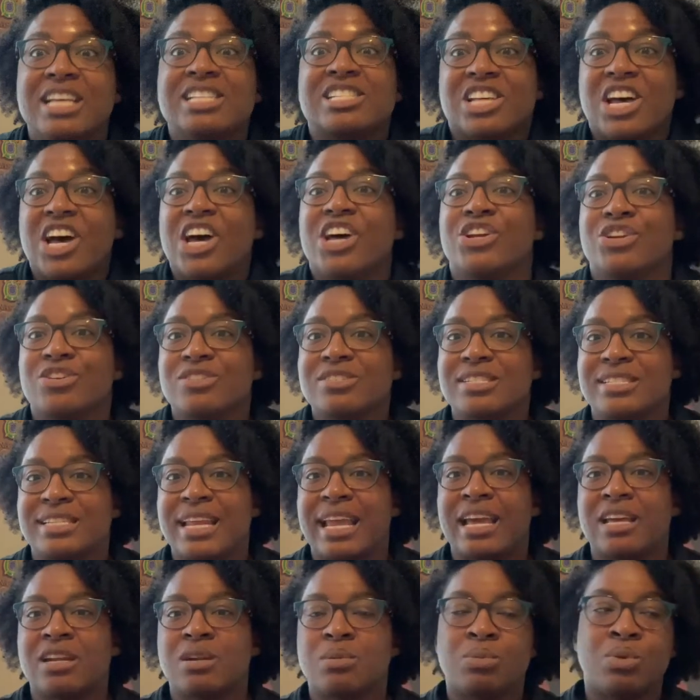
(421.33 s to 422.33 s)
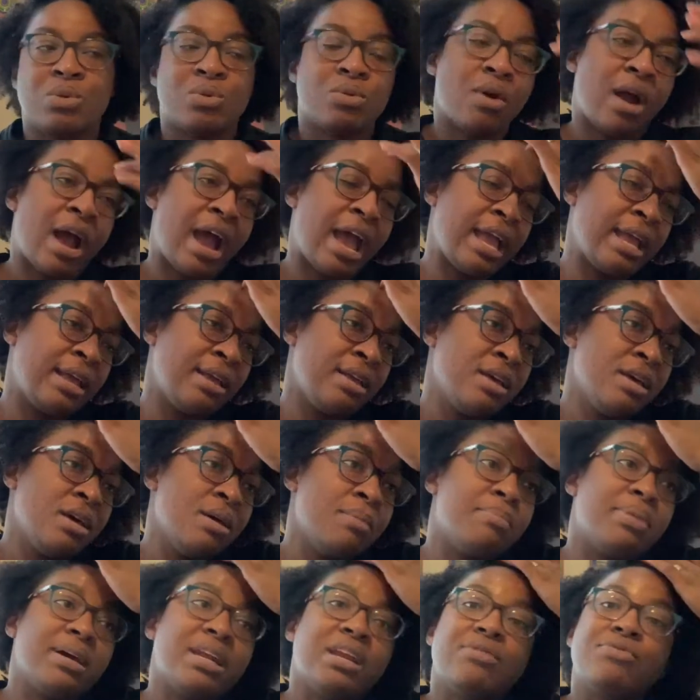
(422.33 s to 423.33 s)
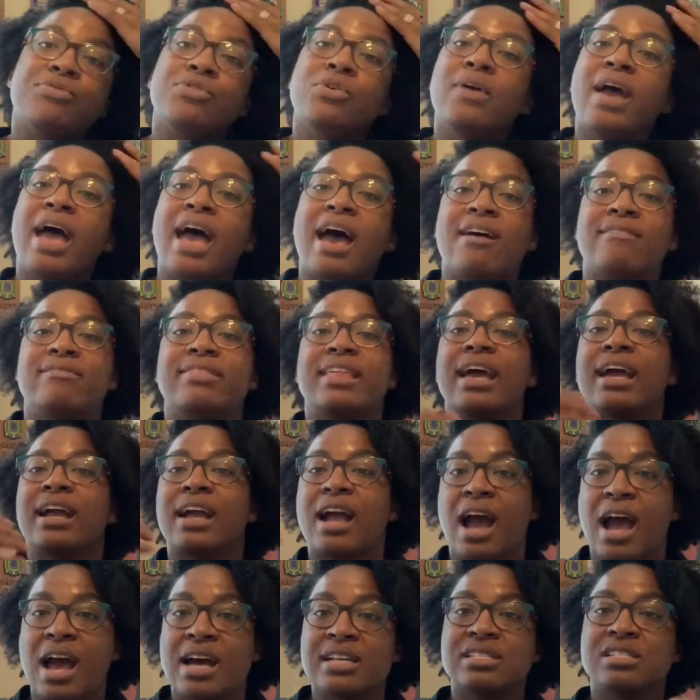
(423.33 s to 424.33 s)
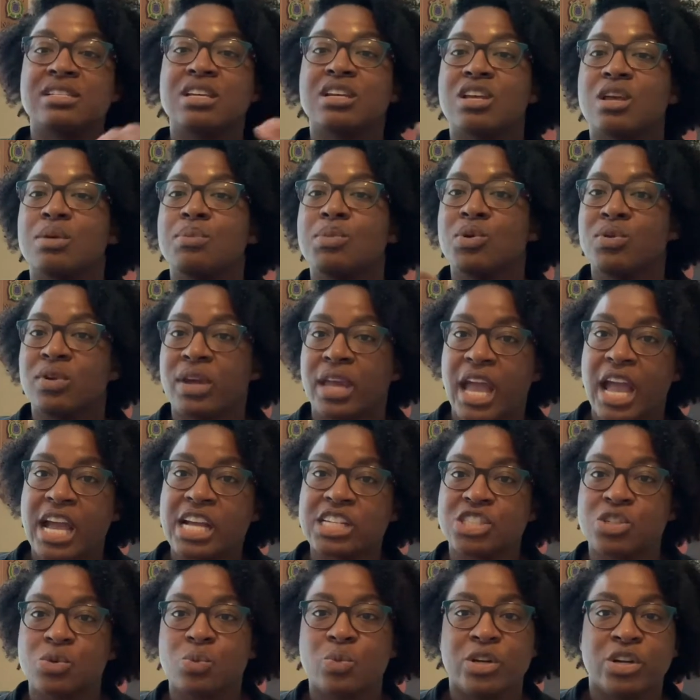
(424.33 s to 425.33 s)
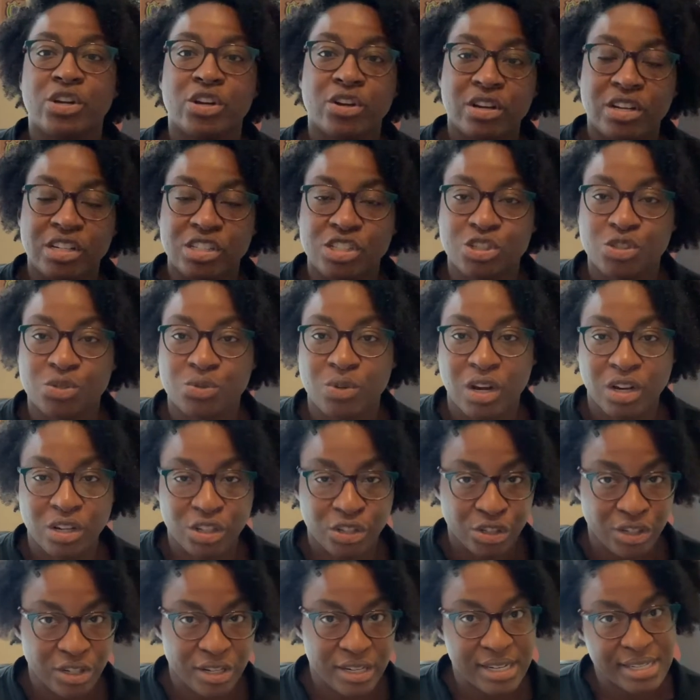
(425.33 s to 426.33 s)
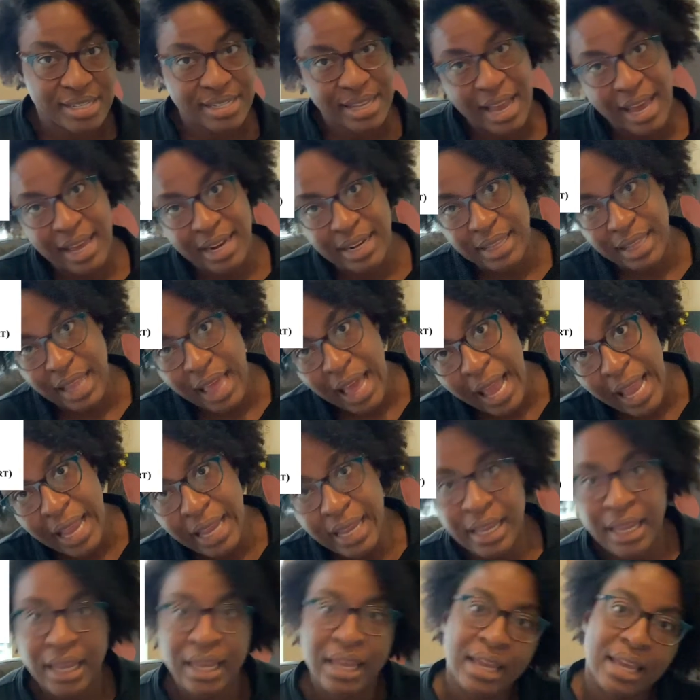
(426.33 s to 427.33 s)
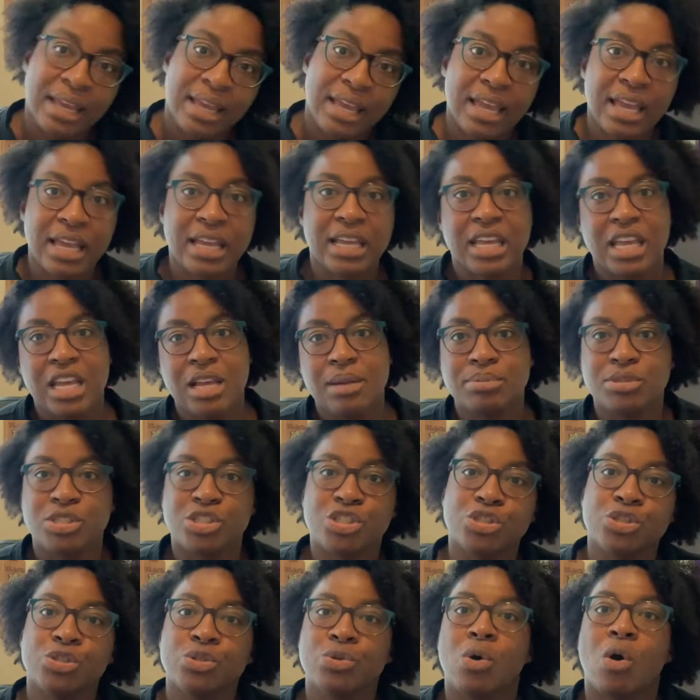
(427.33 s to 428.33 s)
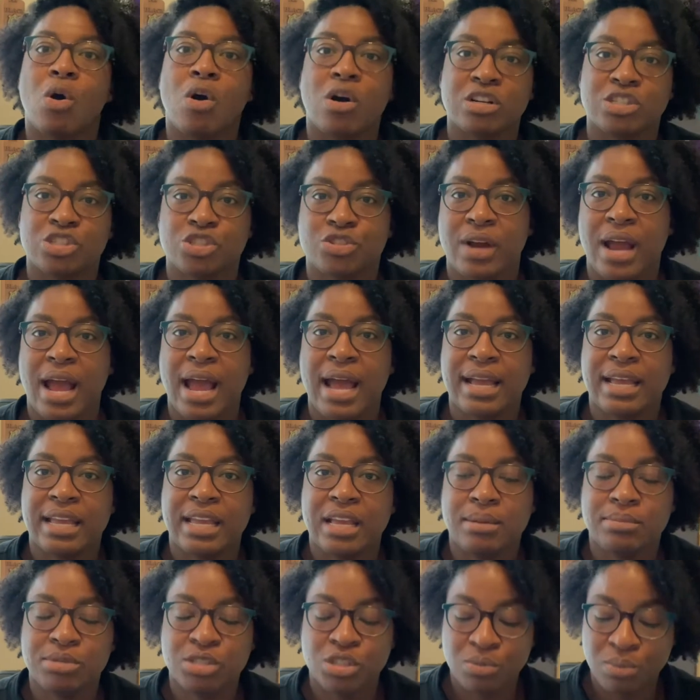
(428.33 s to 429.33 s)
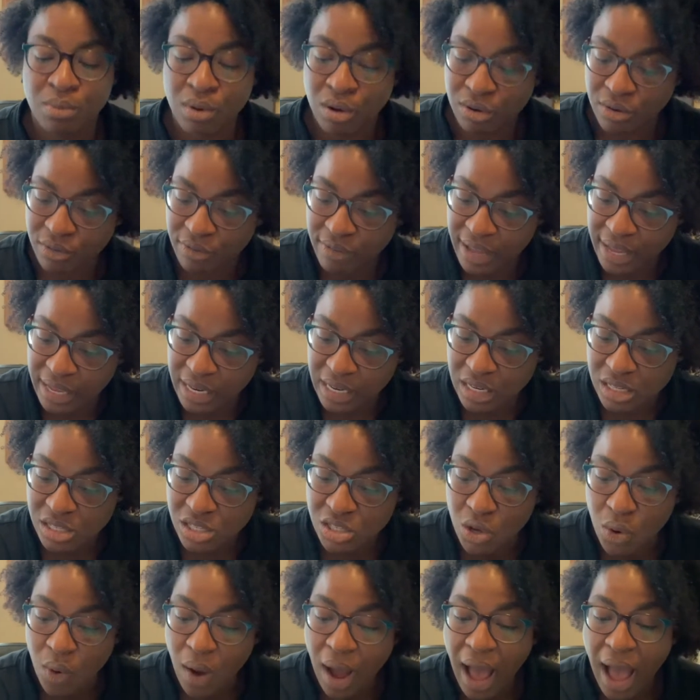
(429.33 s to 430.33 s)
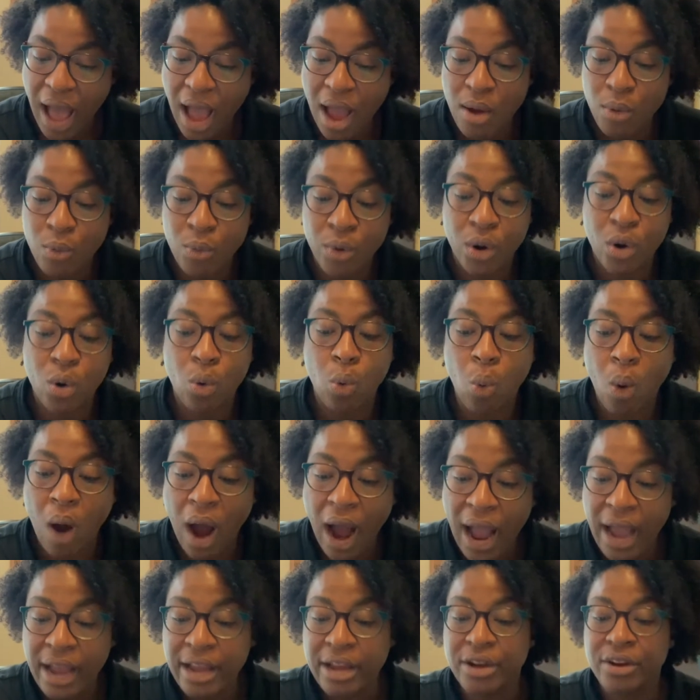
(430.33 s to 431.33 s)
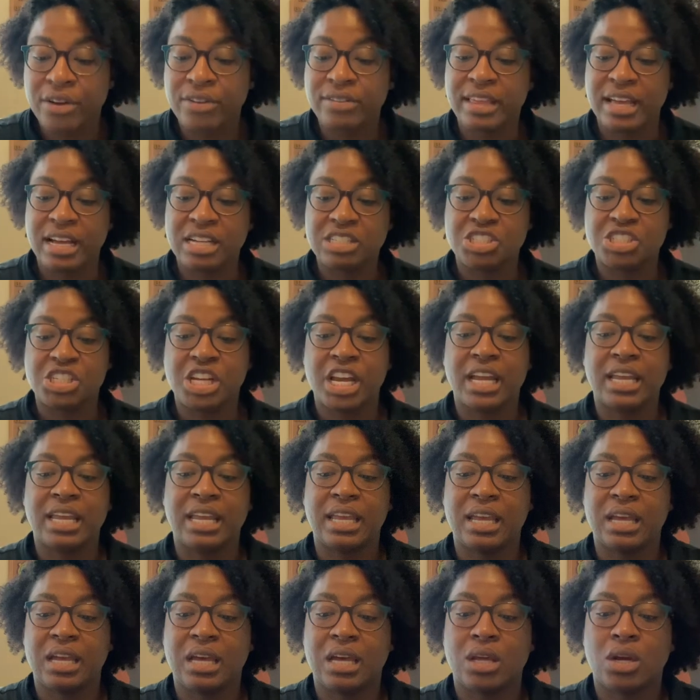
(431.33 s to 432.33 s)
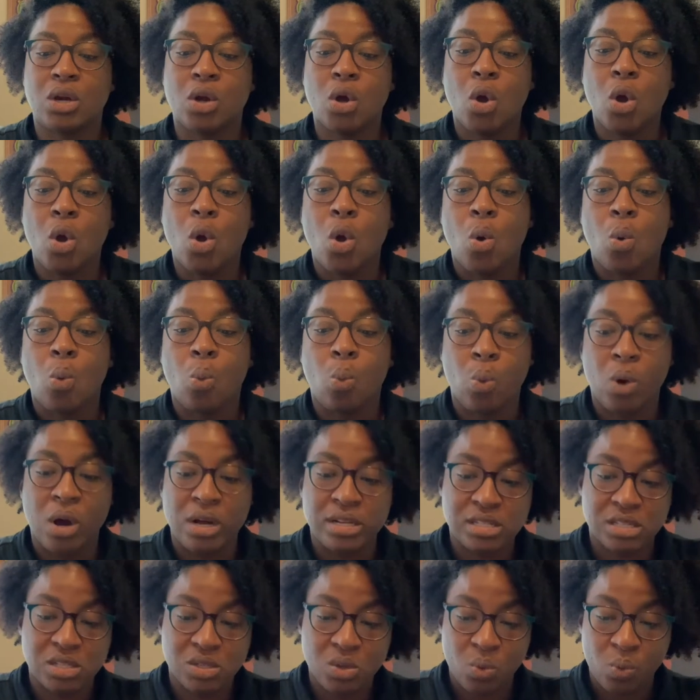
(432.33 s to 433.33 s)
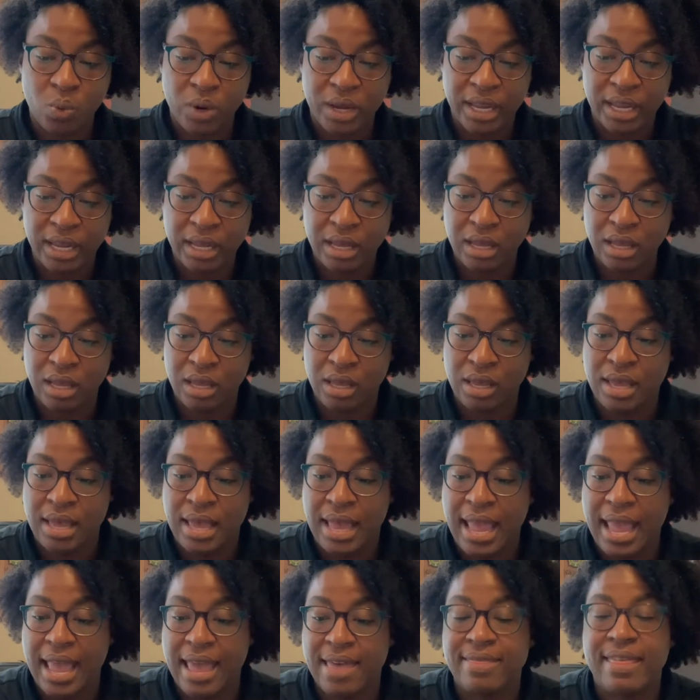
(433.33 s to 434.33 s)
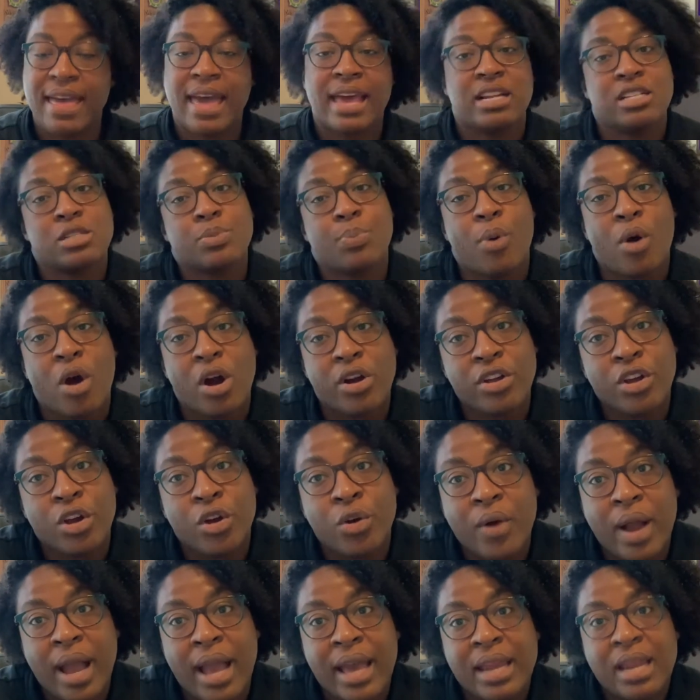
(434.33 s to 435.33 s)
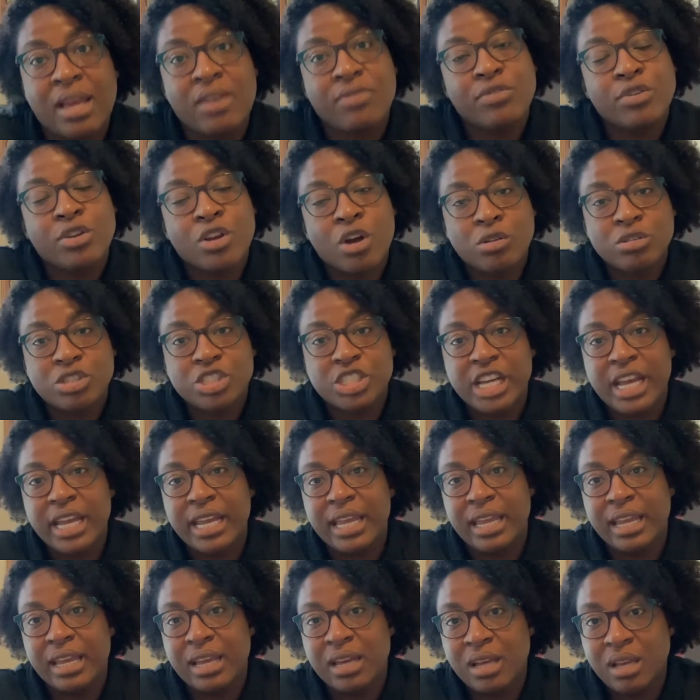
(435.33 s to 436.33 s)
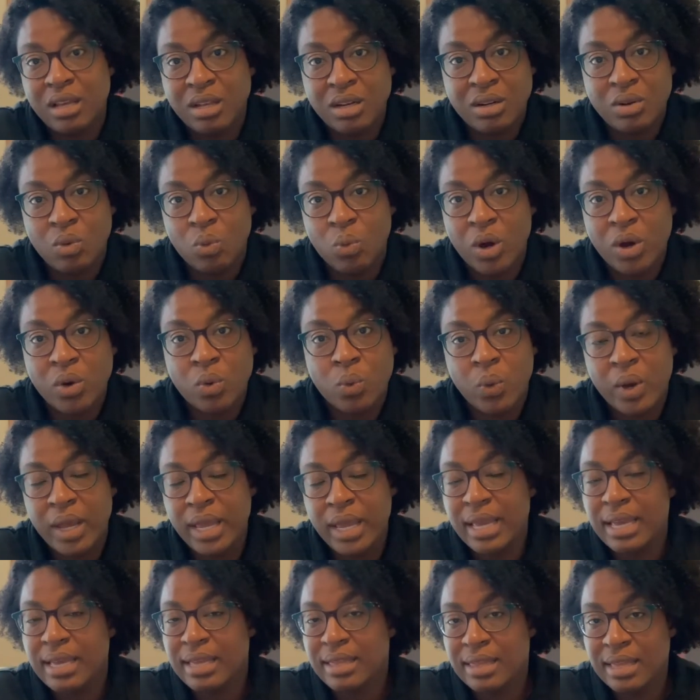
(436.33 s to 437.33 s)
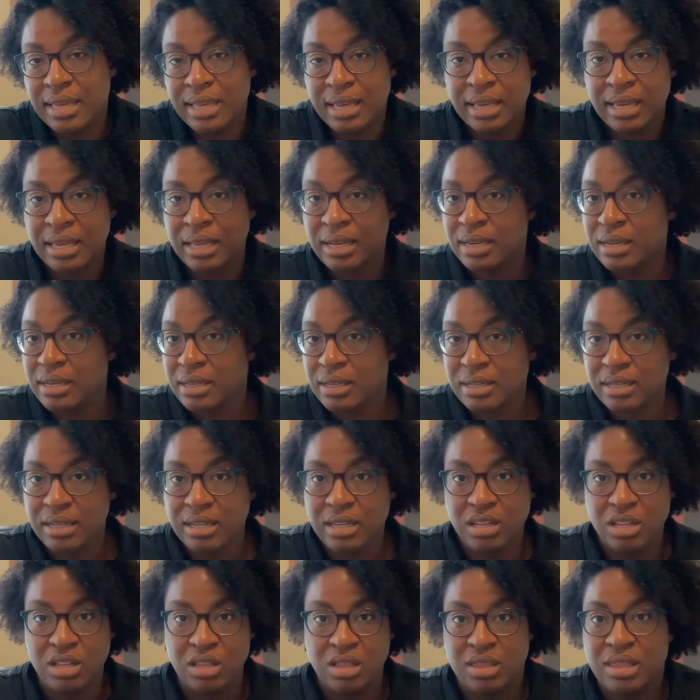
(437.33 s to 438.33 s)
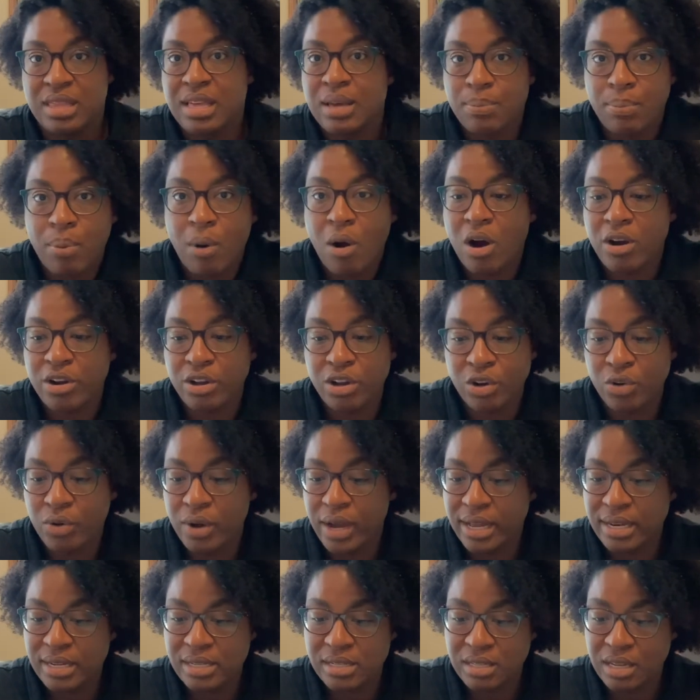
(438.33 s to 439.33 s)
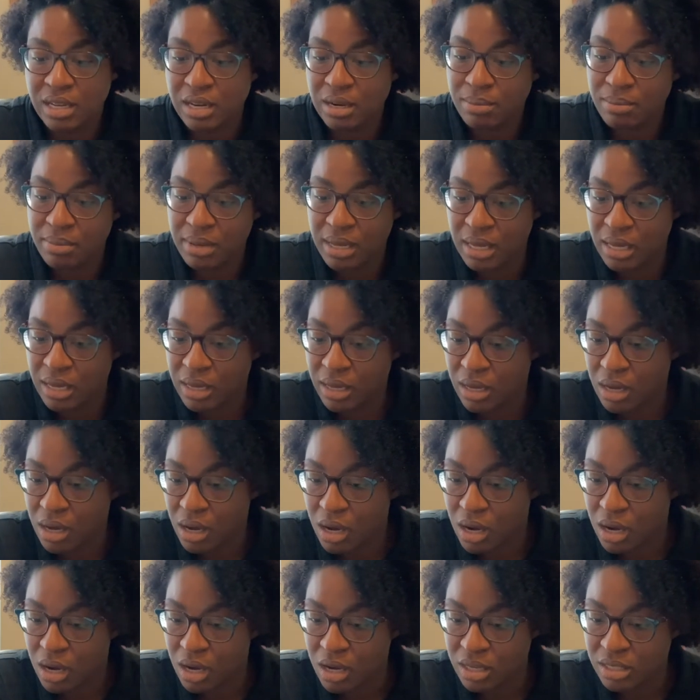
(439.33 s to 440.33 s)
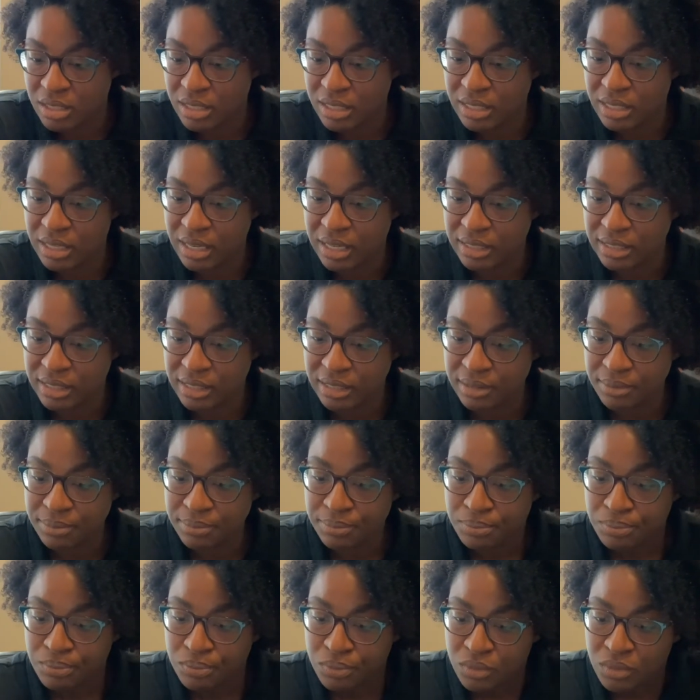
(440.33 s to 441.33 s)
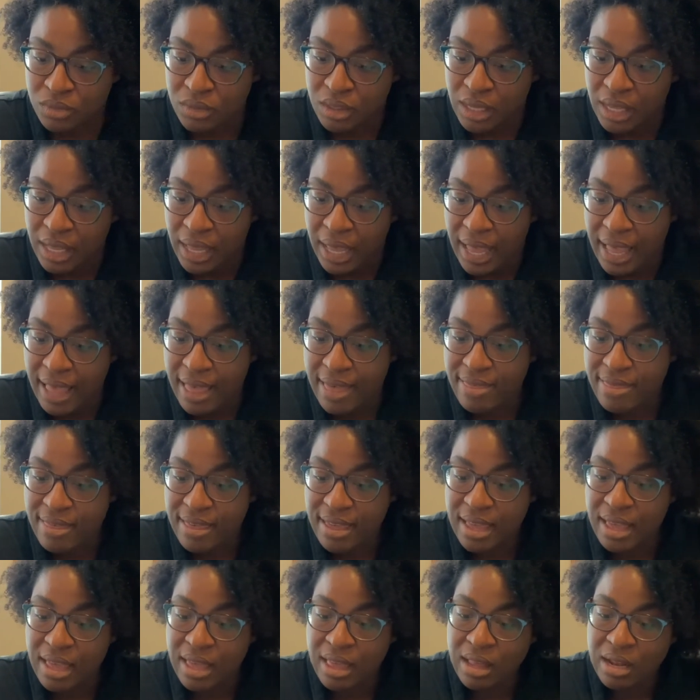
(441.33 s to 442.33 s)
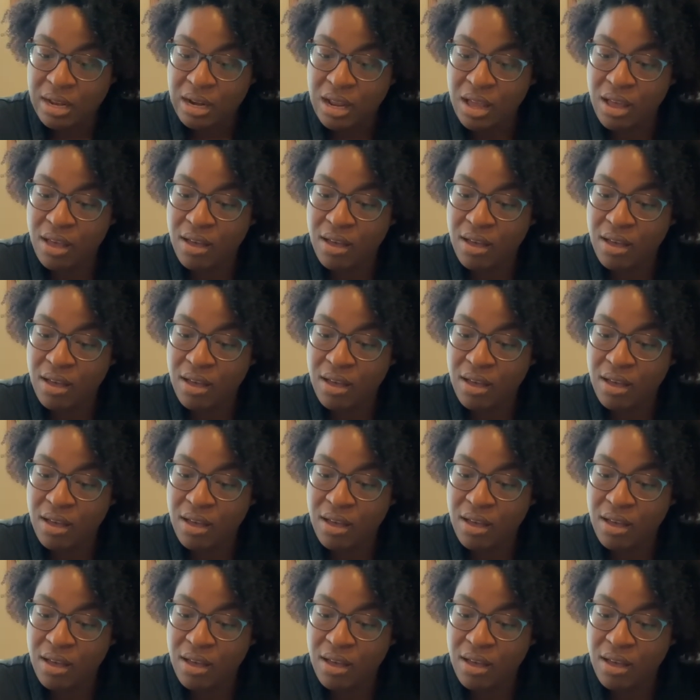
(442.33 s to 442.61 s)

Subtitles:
understandable, right? But if you have that constant communication with your instructor, it's kind of like it keeps you on track, keeps you motivated. So I require that check-in once a week, and that is part of your grade. If you don't check in 1 week, then that part of your grade is going to be deducted. And then